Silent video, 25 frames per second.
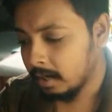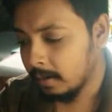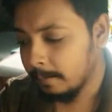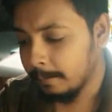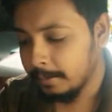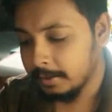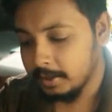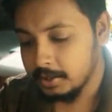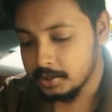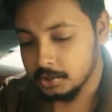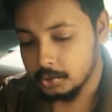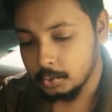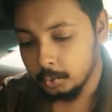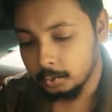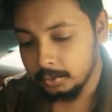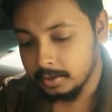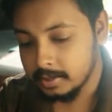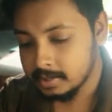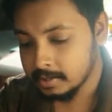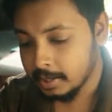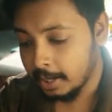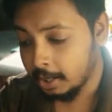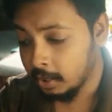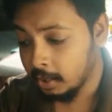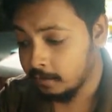companies do
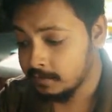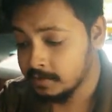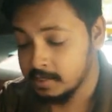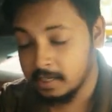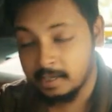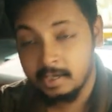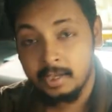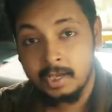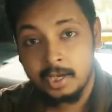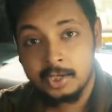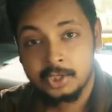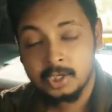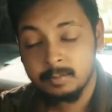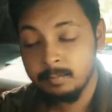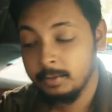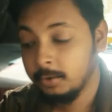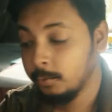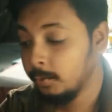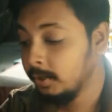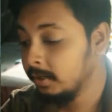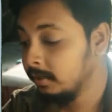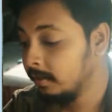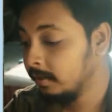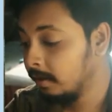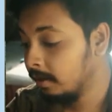this kind of segregation
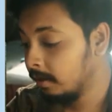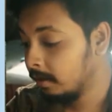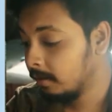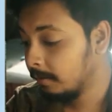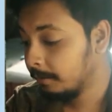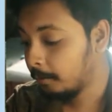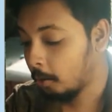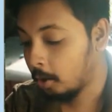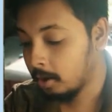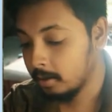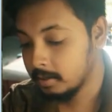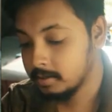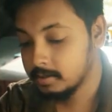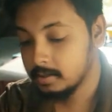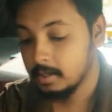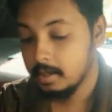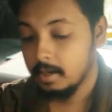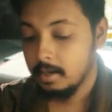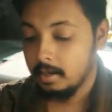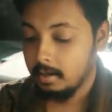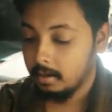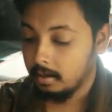between their products